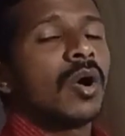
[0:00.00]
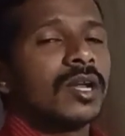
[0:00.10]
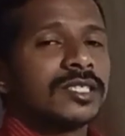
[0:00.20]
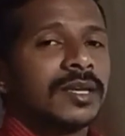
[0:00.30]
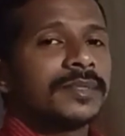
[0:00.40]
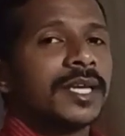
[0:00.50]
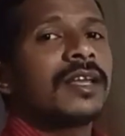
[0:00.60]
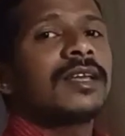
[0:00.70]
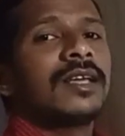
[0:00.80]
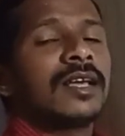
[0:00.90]
Concepts
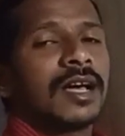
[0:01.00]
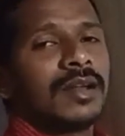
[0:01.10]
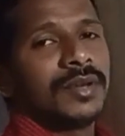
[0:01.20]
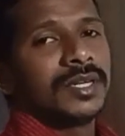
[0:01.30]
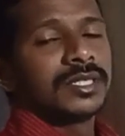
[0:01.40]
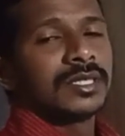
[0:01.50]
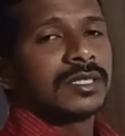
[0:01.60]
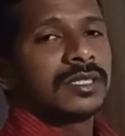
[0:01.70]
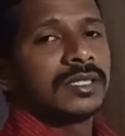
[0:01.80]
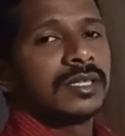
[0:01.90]
and
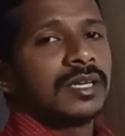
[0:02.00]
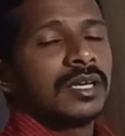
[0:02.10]
conventions.